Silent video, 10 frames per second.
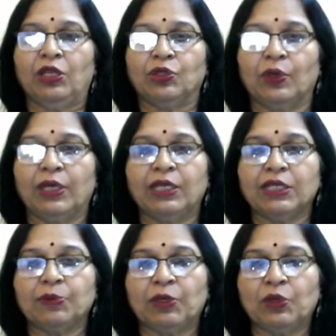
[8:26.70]
So it
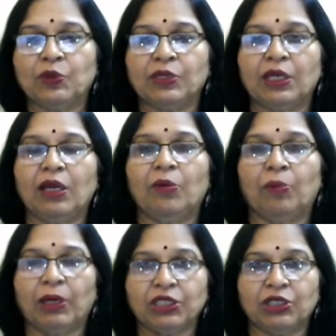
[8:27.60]
is producing
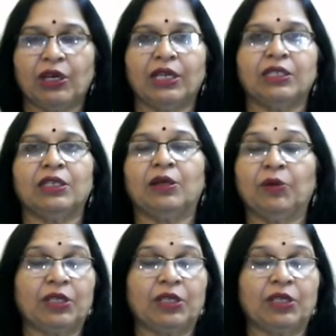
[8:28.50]
much greater,